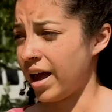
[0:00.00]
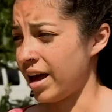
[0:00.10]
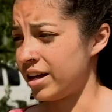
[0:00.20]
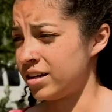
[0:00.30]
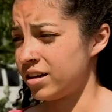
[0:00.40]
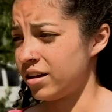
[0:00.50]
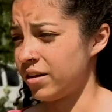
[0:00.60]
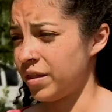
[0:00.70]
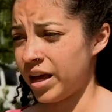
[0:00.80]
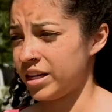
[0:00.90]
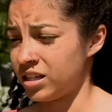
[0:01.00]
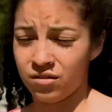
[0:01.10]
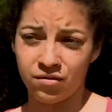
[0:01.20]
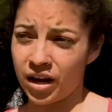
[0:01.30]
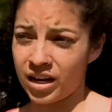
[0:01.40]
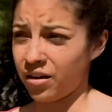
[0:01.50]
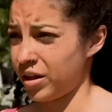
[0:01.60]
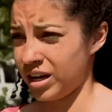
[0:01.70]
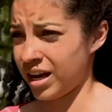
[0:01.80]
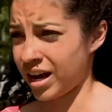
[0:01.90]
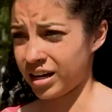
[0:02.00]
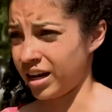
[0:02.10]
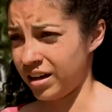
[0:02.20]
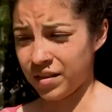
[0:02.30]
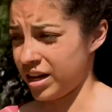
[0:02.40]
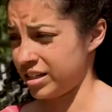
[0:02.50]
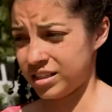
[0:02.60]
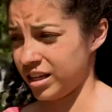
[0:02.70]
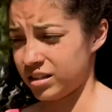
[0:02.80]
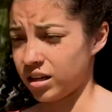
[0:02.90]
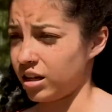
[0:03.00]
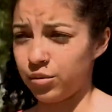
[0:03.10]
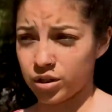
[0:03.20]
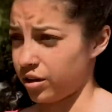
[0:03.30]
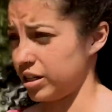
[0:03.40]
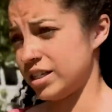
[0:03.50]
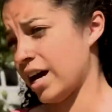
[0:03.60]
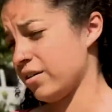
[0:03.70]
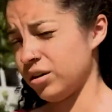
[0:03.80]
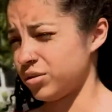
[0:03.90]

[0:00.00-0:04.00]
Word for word: And they didn't find out that he had a gun. They didn't see it till he was already down.